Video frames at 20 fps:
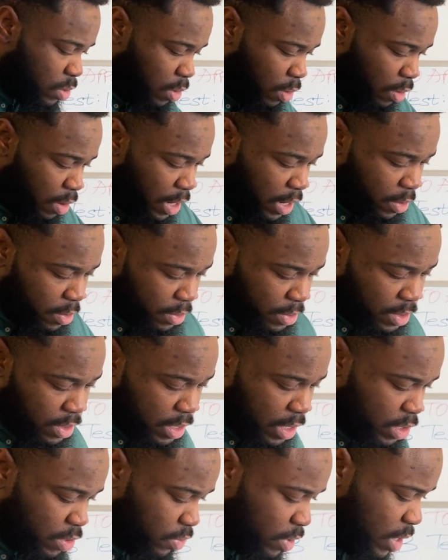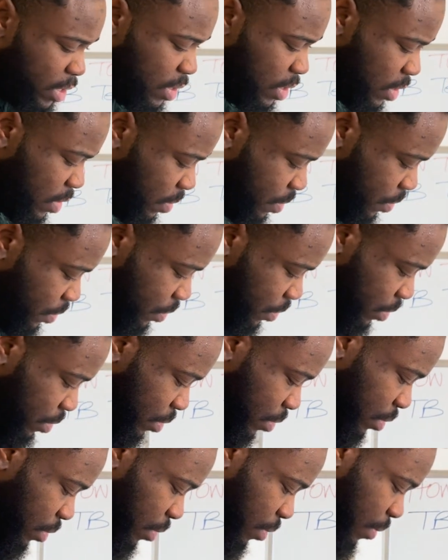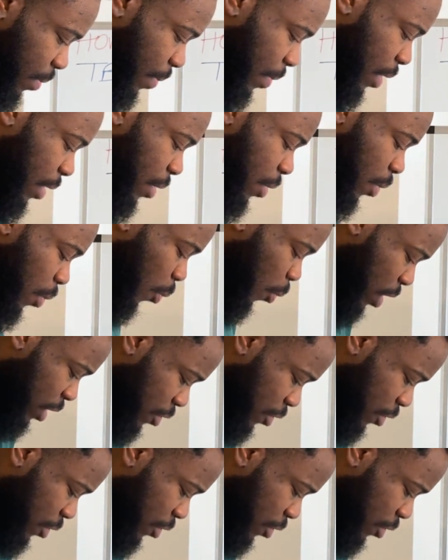or Lagos State, right? When